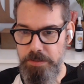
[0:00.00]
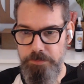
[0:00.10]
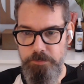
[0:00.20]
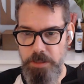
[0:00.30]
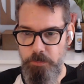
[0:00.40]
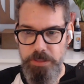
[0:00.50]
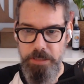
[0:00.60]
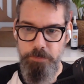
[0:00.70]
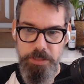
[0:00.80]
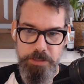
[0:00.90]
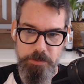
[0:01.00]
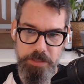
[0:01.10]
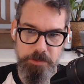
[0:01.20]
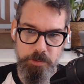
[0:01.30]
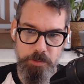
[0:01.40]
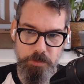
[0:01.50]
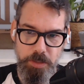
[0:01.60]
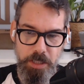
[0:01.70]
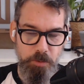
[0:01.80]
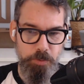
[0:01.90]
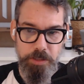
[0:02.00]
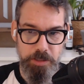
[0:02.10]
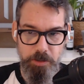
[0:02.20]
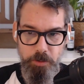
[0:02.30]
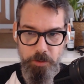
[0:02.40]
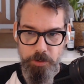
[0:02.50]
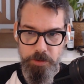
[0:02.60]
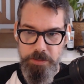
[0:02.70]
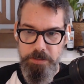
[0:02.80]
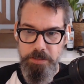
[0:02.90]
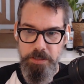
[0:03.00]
someone that bullied you at school. We are all hurt.